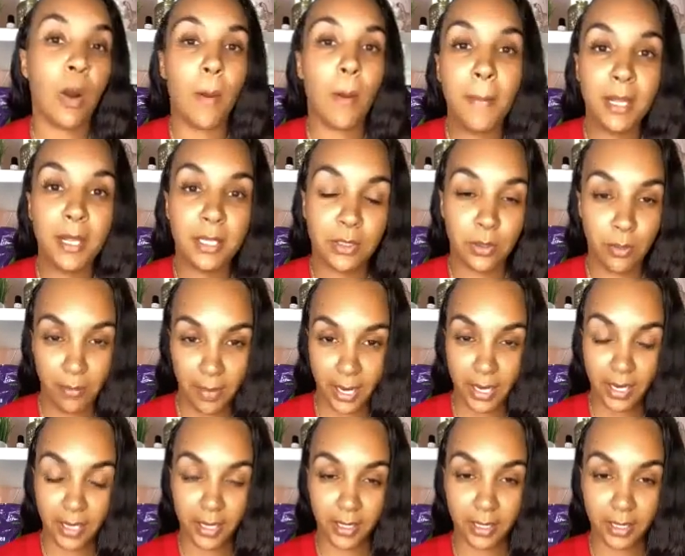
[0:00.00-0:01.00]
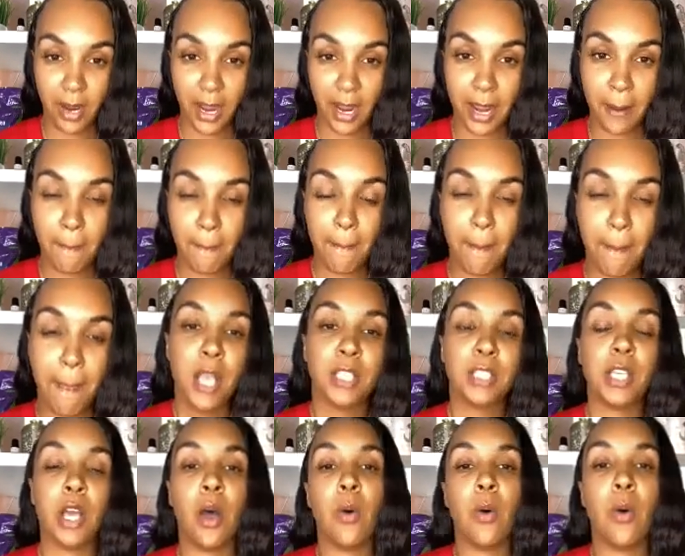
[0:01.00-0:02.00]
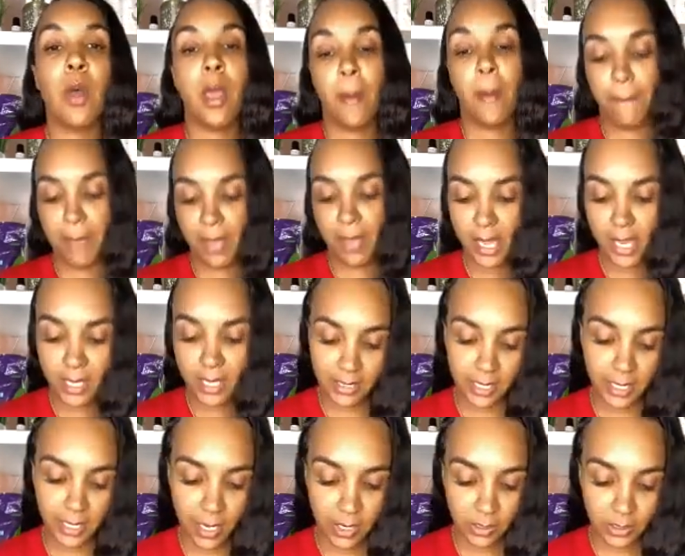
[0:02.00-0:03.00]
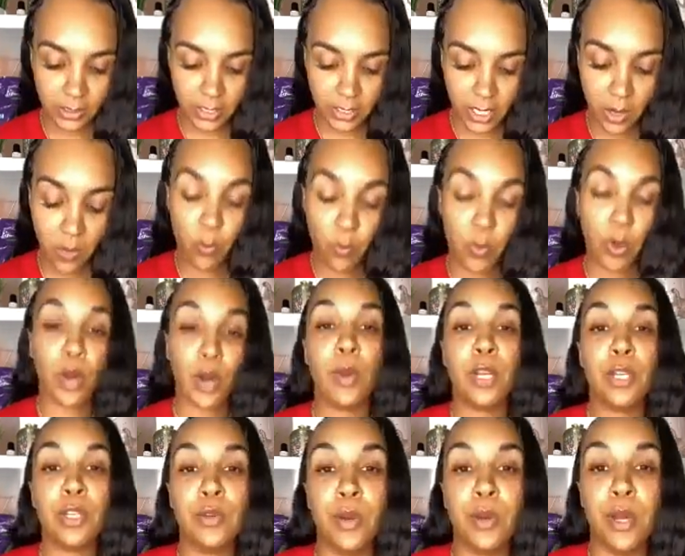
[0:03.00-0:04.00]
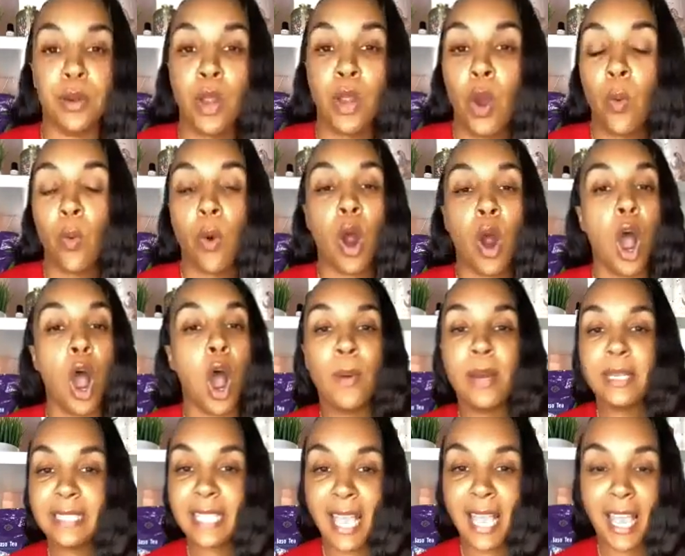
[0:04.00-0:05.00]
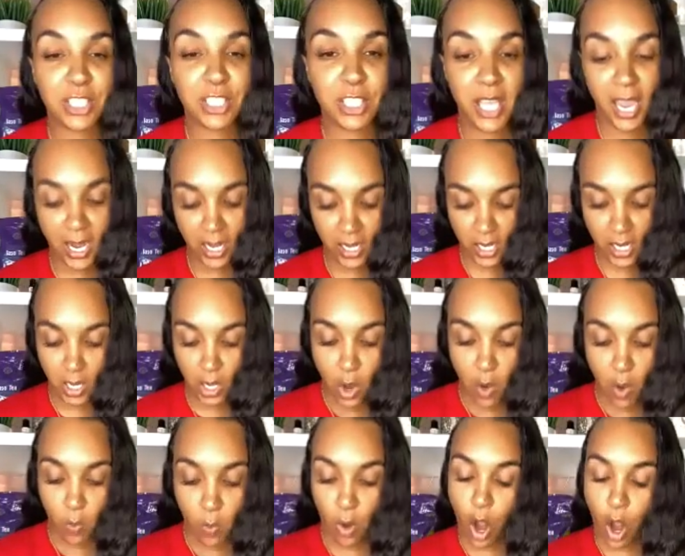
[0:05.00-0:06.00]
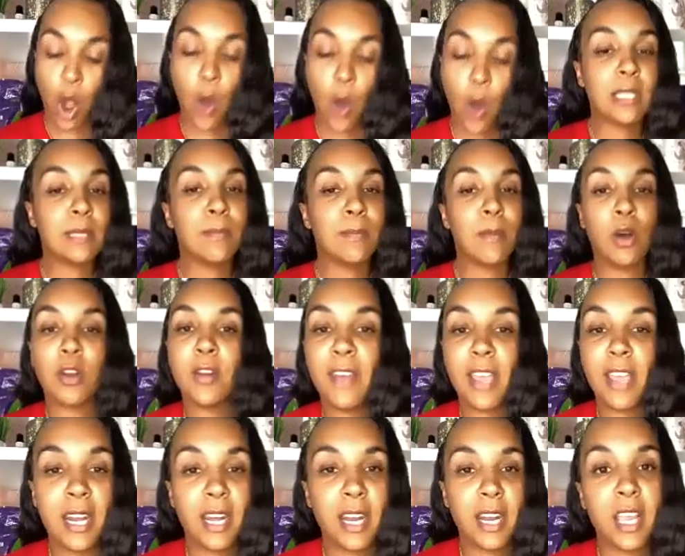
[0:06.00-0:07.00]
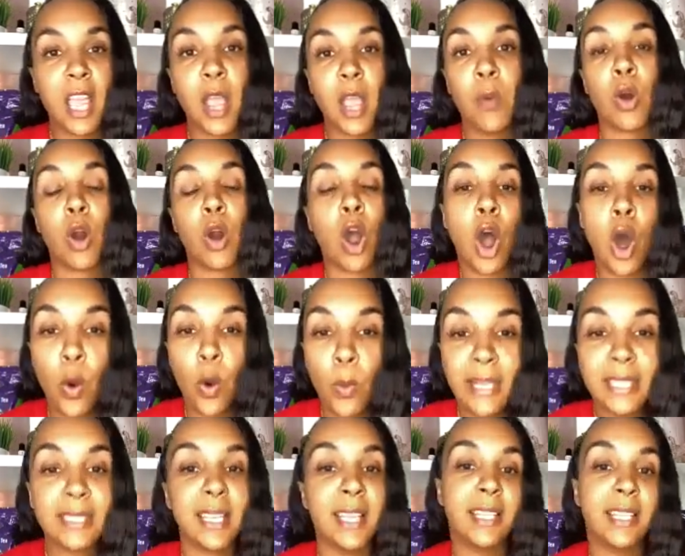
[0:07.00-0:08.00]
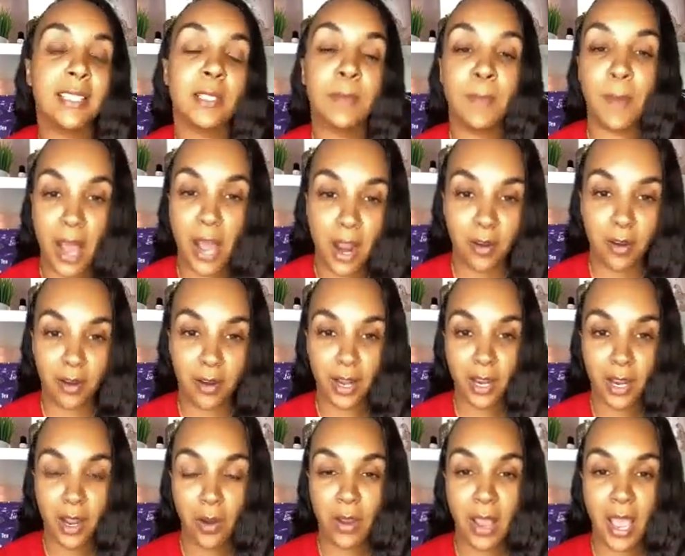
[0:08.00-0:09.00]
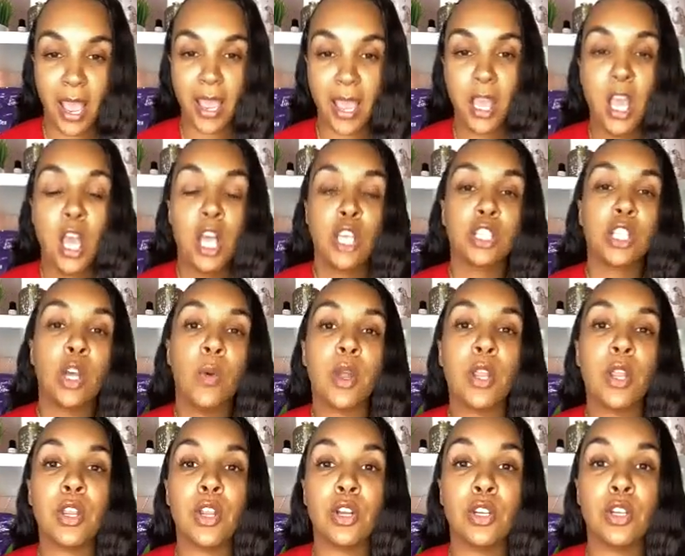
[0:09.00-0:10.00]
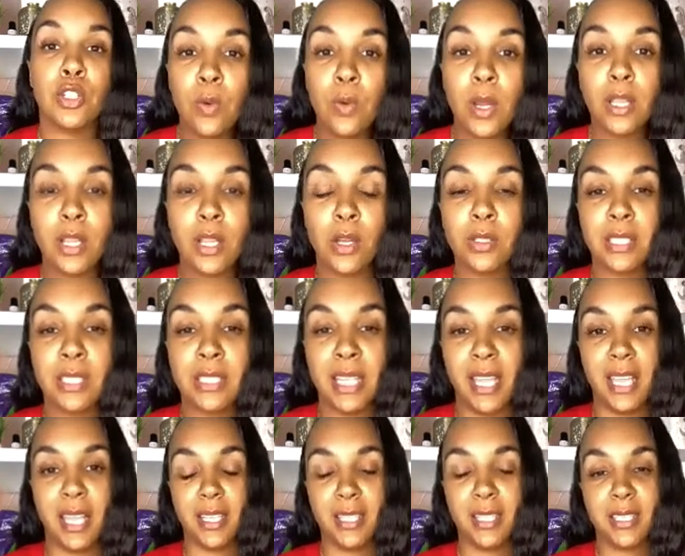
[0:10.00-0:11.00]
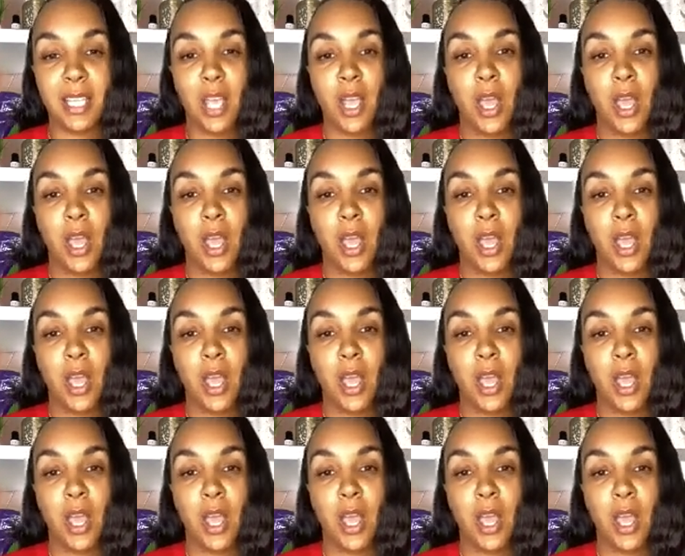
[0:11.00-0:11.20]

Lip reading: or mental maintenance, right? So being in TLC, what are we doing? We're always educating, we're always motivating, and we're always inspiring, okay? So when you're doing those things,